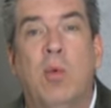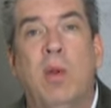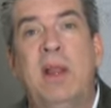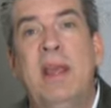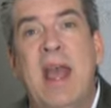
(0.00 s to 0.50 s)

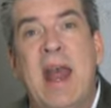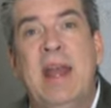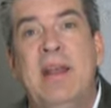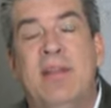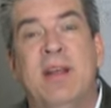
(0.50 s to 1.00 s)
really
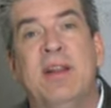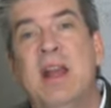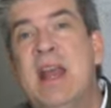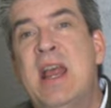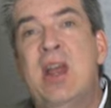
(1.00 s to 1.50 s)
anything
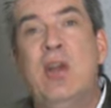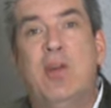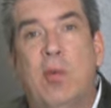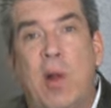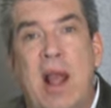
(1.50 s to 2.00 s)
that
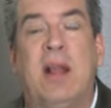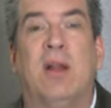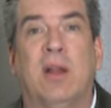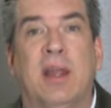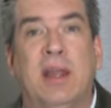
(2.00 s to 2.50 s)

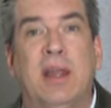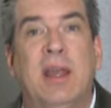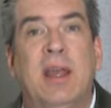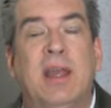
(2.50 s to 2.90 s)
indirectly